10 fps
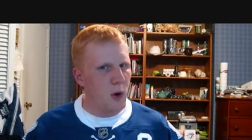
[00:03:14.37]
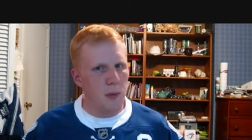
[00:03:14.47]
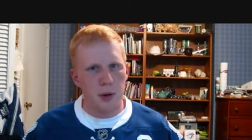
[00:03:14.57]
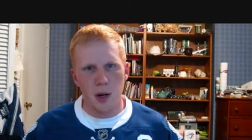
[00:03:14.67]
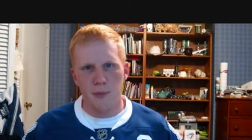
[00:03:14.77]
and
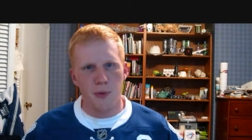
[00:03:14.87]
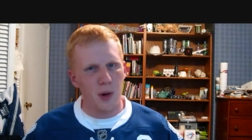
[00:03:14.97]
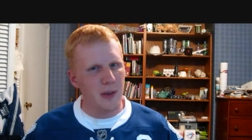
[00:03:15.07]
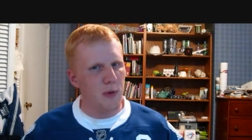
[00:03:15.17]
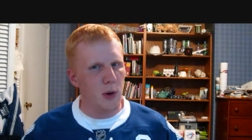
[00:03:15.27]
put up
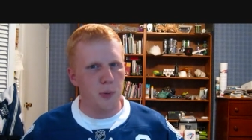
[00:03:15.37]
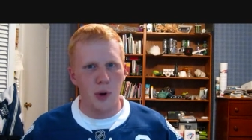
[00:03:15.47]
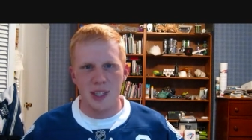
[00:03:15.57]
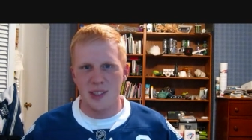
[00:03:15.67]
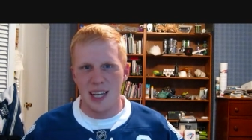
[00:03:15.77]
44
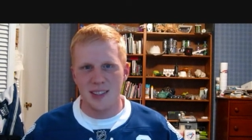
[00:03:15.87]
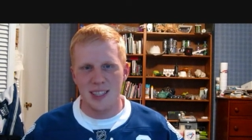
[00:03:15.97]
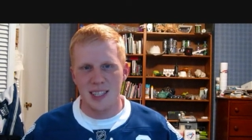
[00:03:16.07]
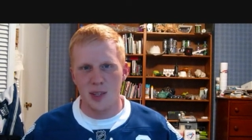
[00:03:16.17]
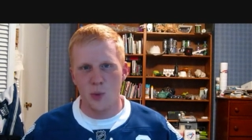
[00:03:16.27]
points last
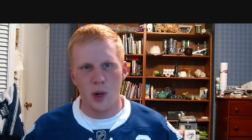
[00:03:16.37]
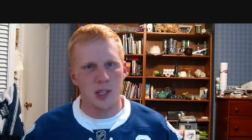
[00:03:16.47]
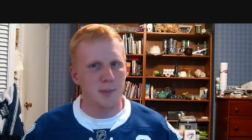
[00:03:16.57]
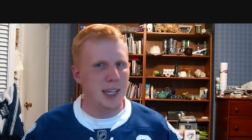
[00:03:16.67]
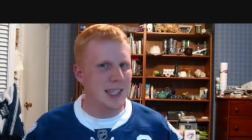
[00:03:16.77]
season while
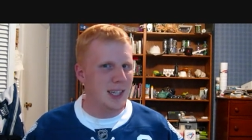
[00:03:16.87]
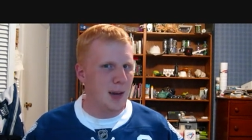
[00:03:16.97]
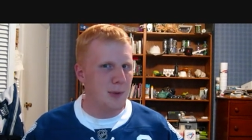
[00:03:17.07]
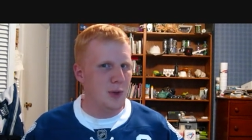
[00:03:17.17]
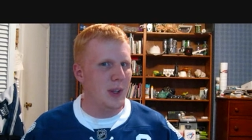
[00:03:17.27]
splitting time
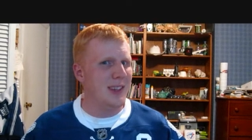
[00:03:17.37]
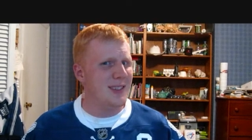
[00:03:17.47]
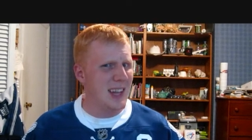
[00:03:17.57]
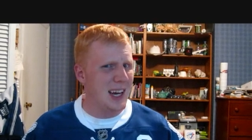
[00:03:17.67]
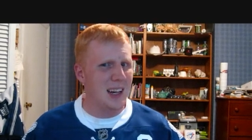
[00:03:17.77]
between the
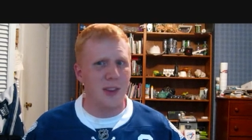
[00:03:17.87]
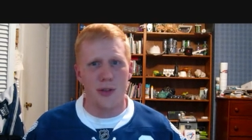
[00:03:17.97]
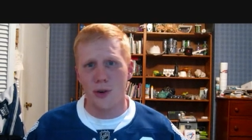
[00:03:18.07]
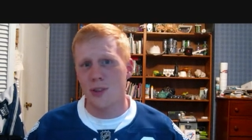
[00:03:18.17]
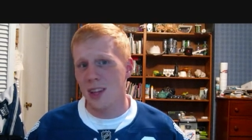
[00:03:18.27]
second and
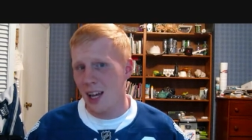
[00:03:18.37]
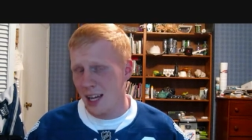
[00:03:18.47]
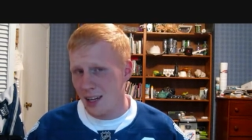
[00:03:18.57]
third line.